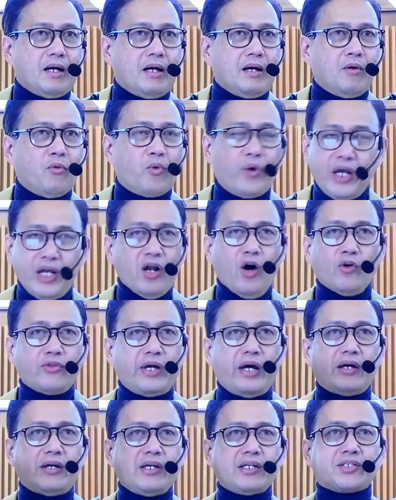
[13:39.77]
We know
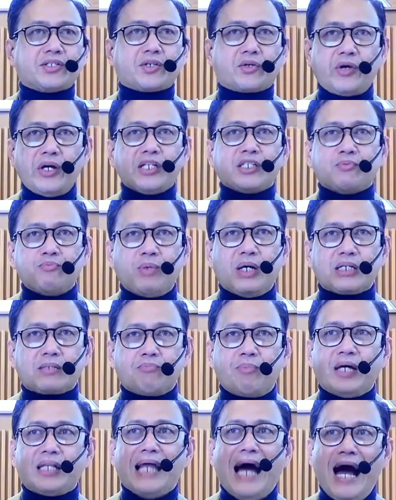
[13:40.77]
there is Christmas,
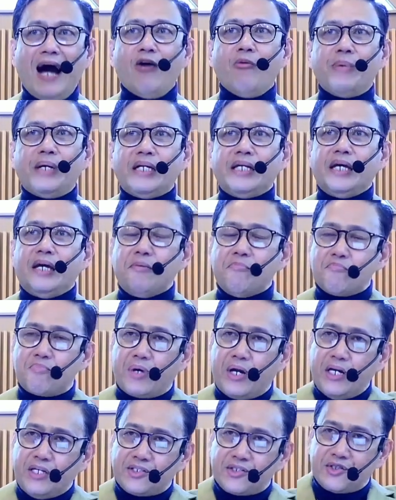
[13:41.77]
but how many
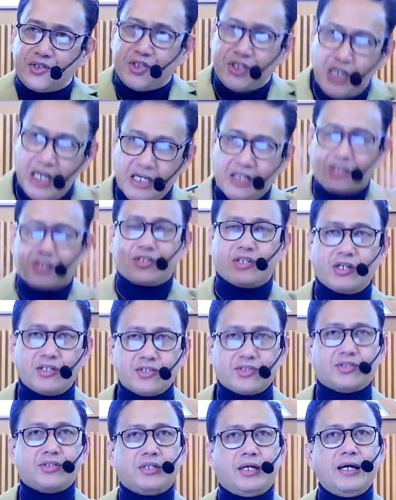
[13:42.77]
embrace
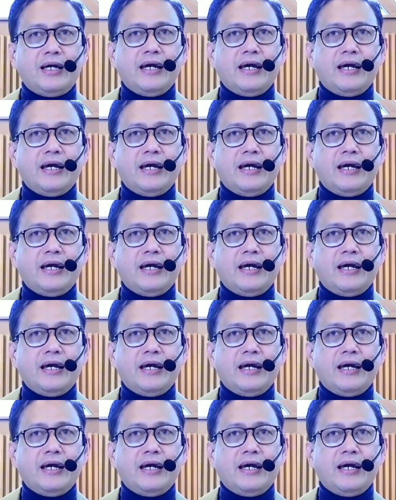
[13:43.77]
Jesus